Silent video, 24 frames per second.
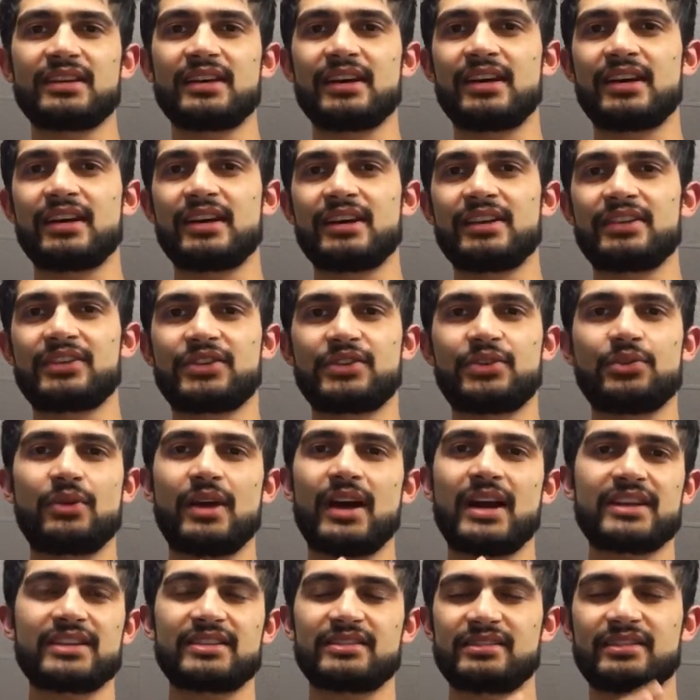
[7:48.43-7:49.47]
uh, through
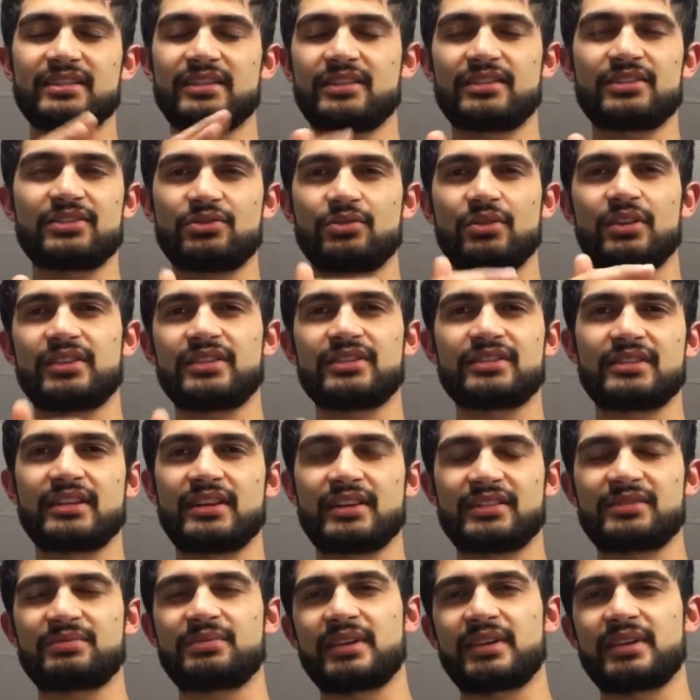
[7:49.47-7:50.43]
actions and through other things.